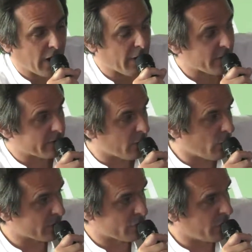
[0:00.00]
director
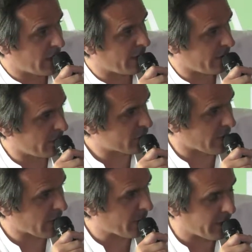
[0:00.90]
want to buy a
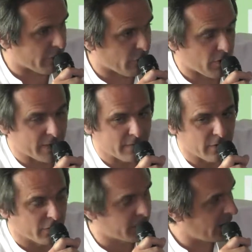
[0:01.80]
track by the Rolling
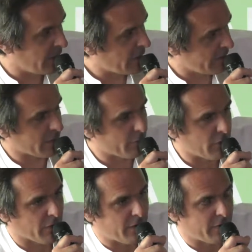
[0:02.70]
Stone, then we
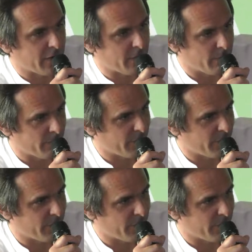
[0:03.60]
don't have any